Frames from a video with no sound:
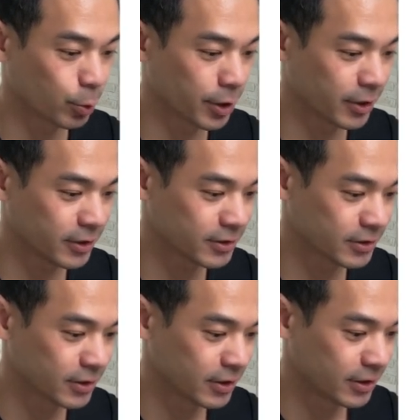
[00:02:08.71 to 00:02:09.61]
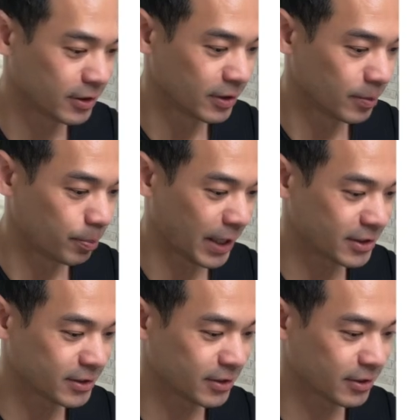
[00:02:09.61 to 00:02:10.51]
where it is,
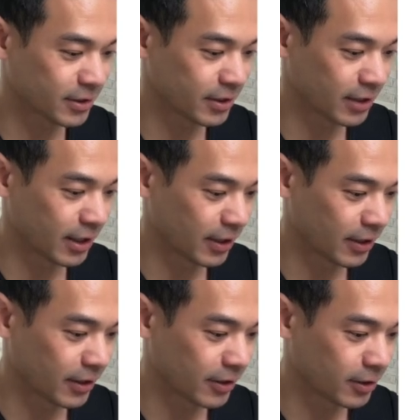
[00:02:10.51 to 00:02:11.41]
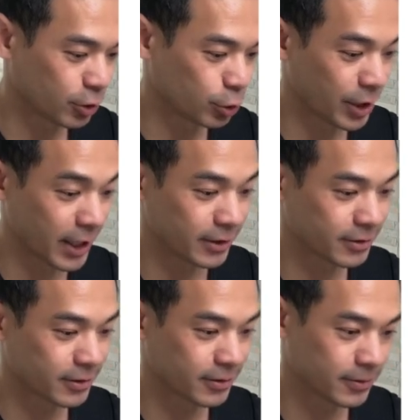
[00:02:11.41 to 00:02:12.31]
paste it, create.